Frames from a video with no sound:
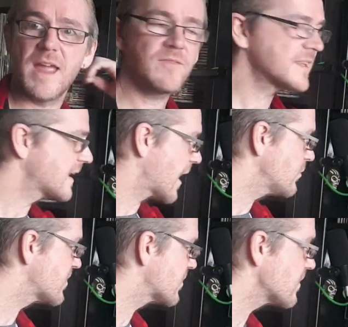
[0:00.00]
Everything
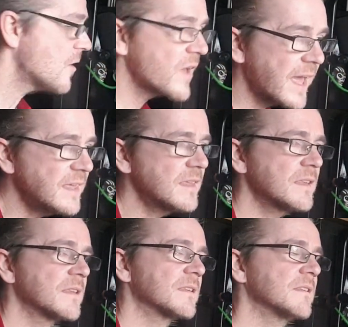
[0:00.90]
Counts. Okay,
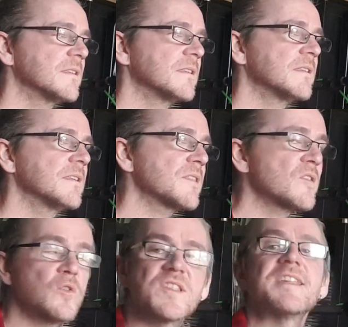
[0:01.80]
that's
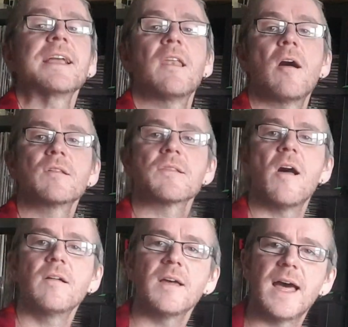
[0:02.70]
a good sing-along
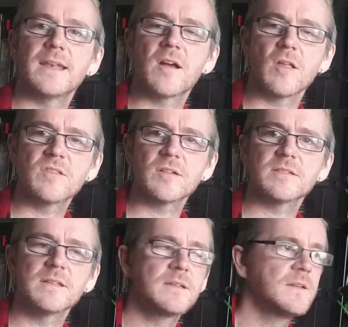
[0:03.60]
song at a concert.